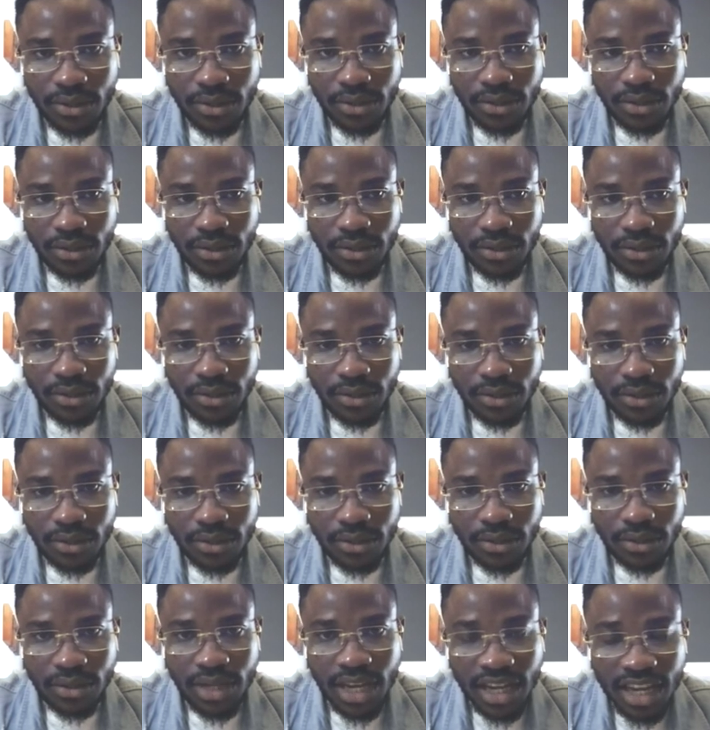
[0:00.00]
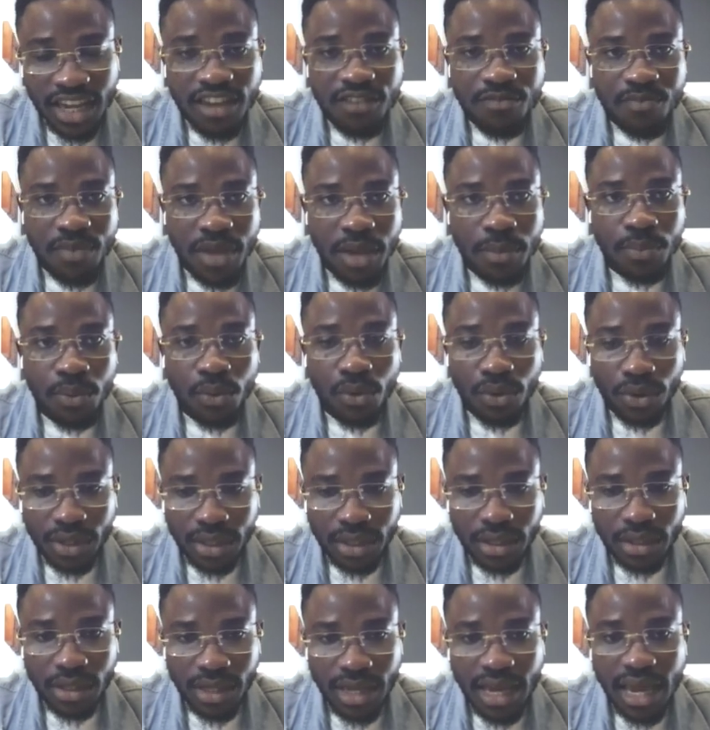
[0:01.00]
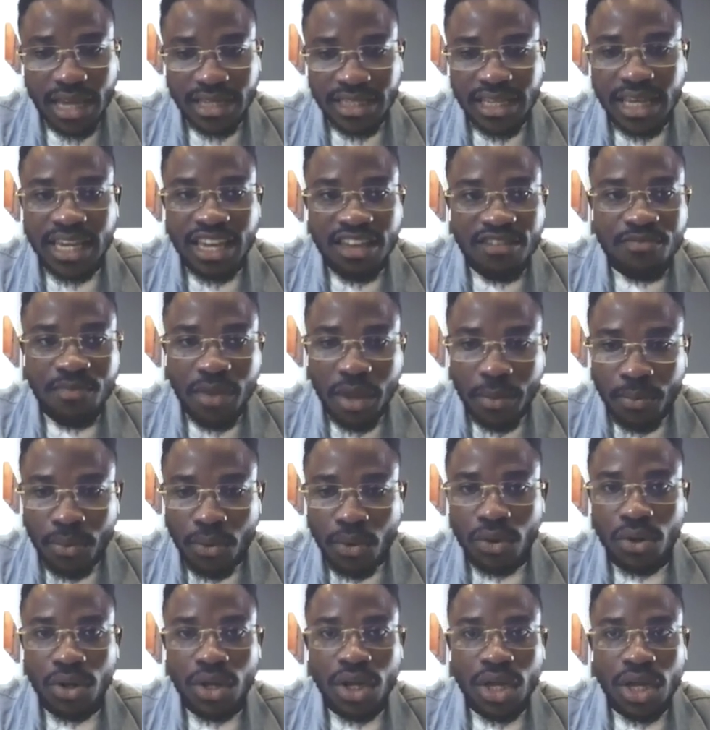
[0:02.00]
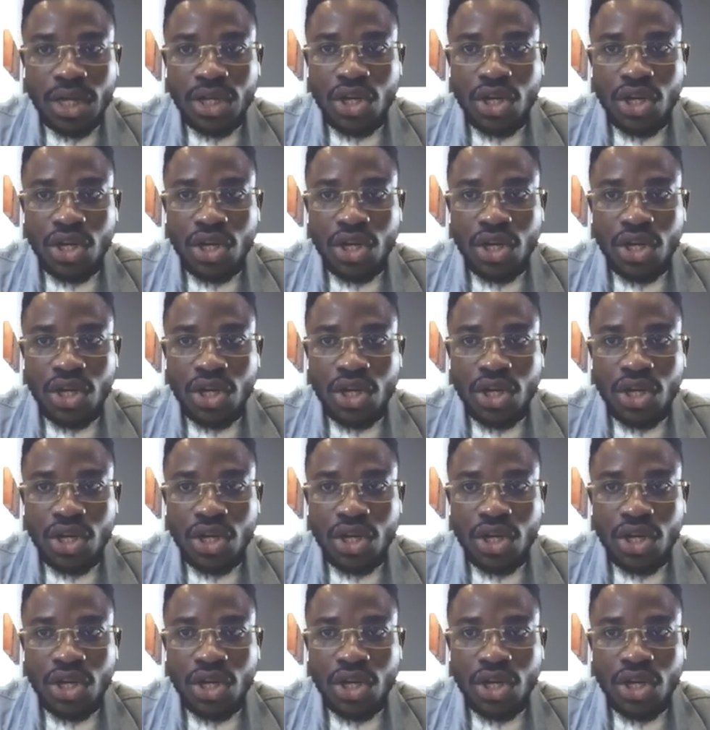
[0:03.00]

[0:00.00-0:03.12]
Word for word: Wow. Okay. They give people